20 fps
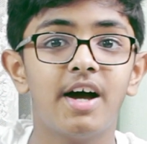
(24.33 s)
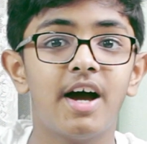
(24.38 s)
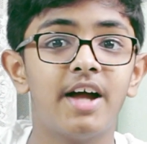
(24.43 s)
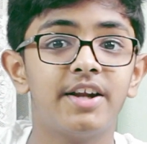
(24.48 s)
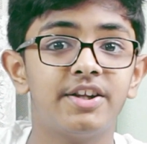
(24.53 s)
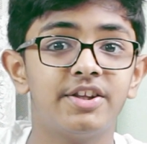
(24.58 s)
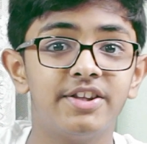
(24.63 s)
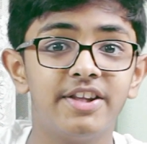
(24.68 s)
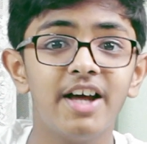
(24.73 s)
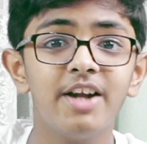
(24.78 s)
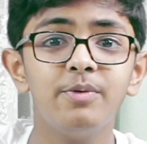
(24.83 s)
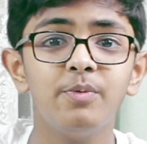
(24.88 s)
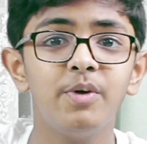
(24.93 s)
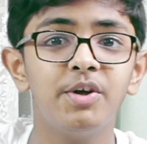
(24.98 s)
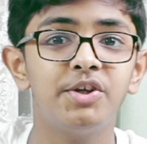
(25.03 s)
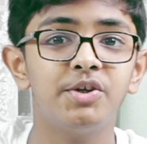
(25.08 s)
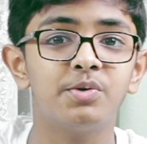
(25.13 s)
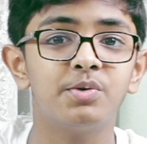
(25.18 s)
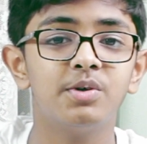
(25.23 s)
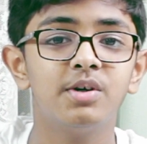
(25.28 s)
and in that
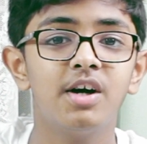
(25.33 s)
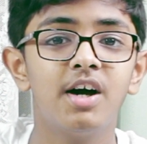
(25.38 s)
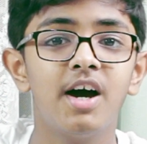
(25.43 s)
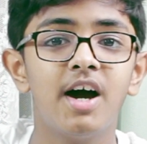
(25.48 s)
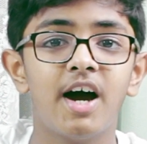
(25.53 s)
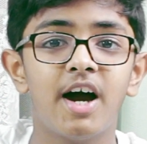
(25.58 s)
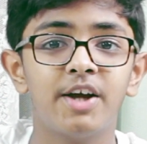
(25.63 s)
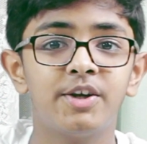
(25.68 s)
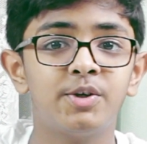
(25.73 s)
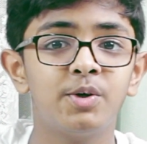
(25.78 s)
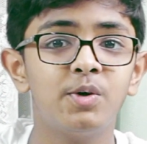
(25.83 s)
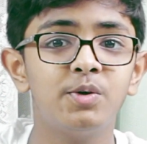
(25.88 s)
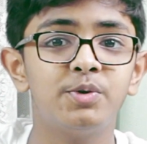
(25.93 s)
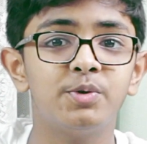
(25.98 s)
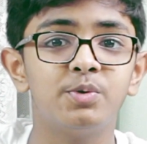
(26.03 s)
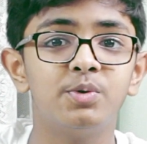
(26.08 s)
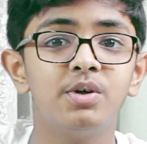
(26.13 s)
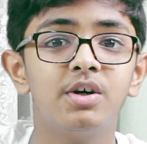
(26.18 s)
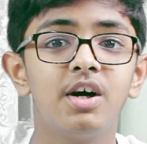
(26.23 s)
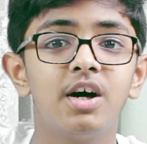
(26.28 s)
video I
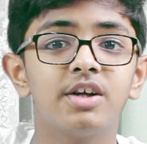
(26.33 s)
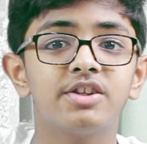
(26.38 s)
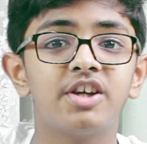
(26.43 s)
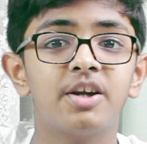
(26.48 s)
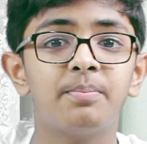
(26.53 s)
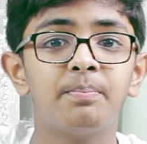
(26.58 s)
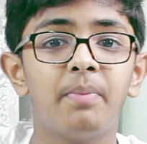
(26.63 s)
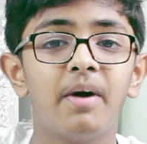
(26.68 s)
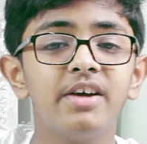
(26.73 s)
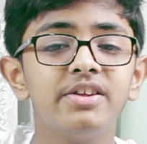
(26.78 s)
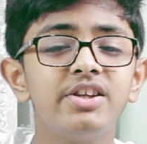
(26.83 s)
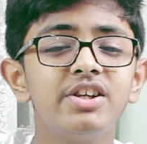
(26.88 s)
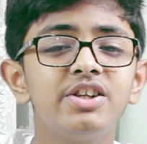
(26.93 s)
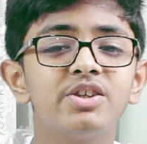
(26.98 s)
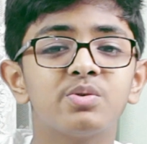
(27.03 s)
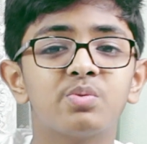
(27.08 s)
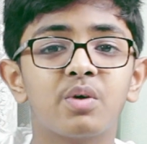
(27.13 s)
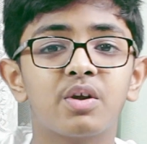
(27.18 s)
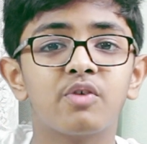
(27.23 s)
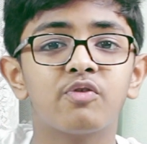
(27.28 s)
told you that Python
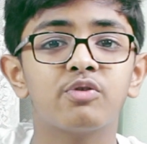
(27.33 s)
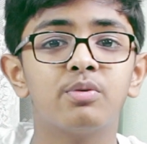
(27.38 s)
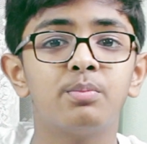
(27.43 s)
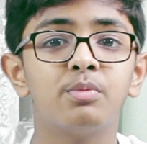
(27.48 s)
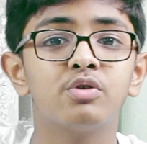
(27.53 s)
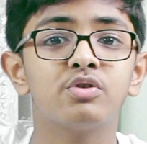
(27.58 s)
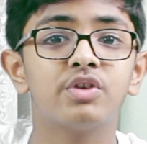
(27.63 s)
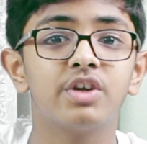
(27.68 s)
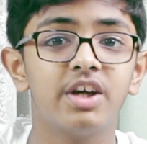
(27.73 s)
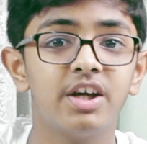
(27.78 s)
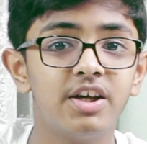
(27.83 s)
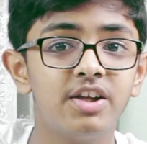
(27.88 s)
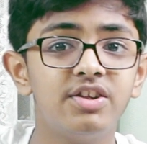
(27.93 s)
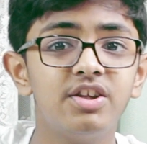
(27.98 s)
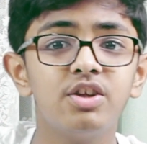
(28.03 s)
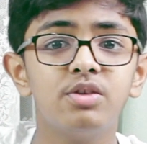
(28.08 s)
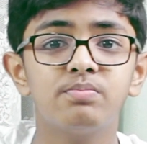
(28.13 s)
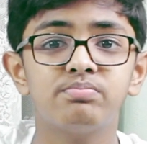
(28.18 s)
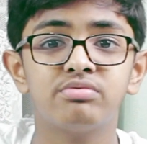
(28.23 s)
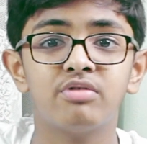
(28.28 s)
is one of the most
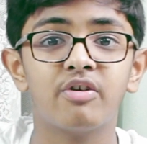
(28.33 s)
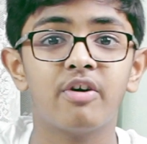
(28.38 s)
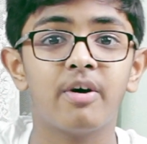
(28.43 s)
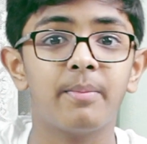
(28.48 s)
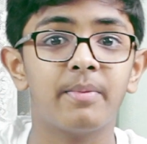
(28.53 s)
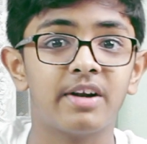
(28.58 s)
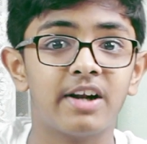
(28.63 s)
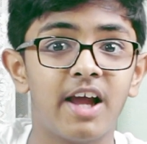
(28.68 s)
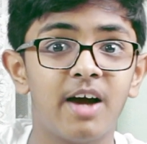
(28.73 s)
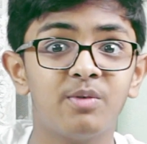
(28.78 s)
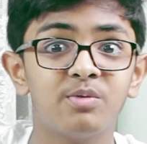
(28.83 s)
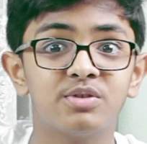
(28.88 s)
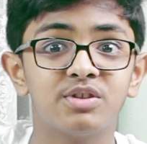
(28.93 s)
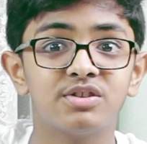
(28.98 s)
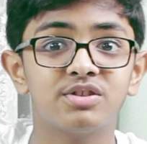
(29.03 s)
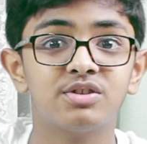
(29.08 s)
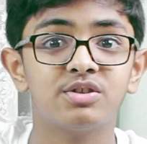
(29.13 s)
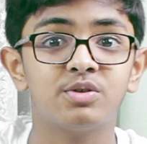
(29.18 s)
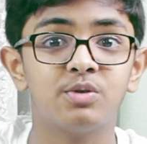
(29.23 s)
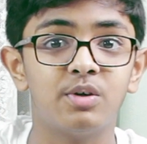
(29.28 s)
easiest programming
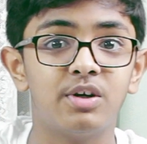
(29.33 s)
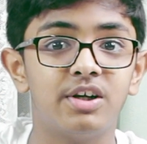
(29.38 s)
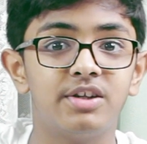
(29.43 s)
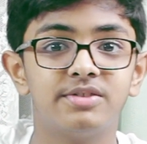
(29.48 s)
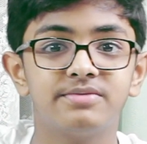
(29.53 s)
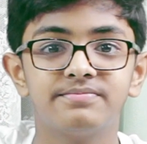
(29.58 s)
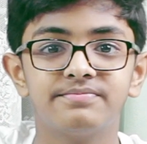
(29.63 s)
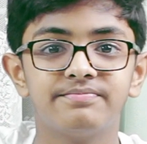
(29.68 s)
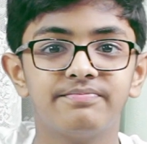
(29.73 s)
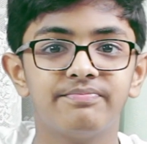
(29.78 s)
languages to learn.